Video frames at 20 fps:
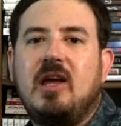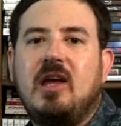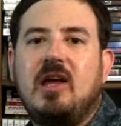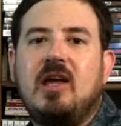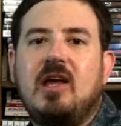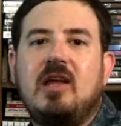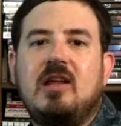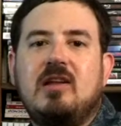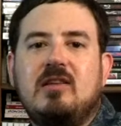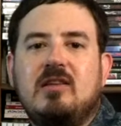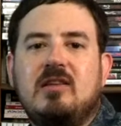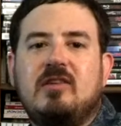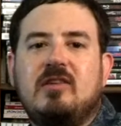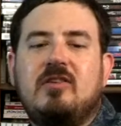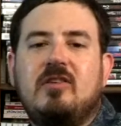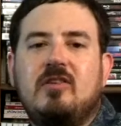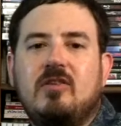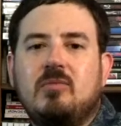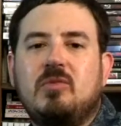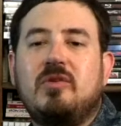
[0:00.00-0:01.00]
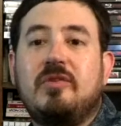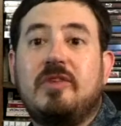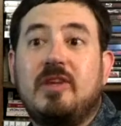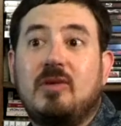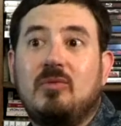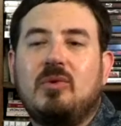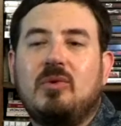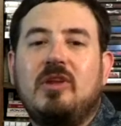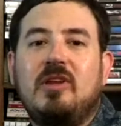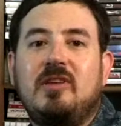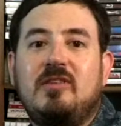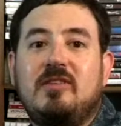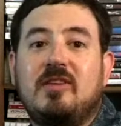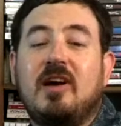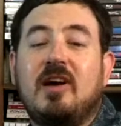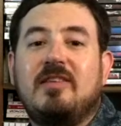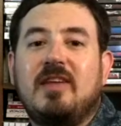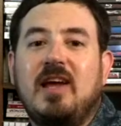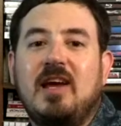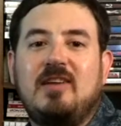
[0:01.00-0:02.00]
And this is a movie that really
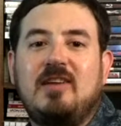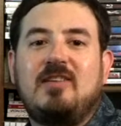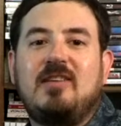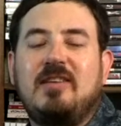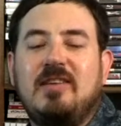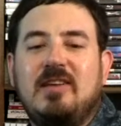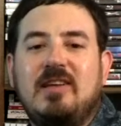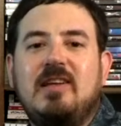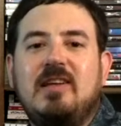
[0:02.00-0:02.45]
does actually